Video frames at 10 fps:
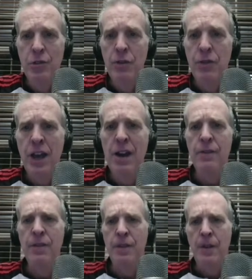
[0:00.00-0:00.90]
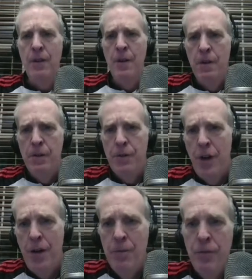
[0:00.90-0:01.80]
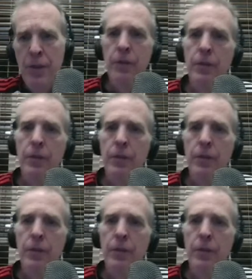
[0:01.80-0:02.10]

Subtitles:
We've got from